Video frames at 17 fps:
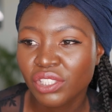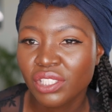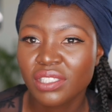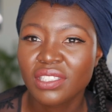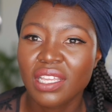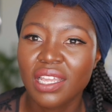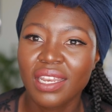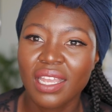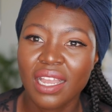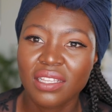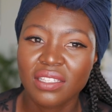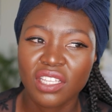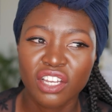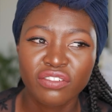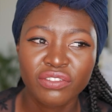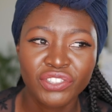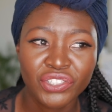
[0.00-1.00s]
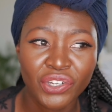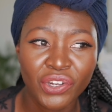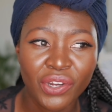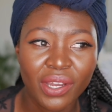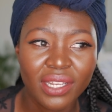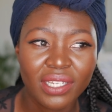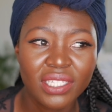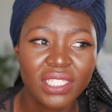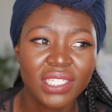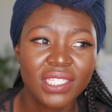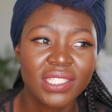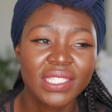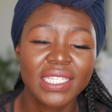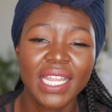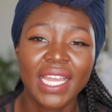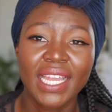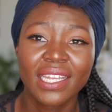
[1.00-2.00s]
She's selling herself short. She's
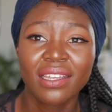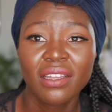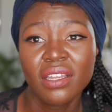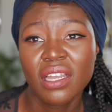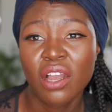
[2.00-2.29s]
like,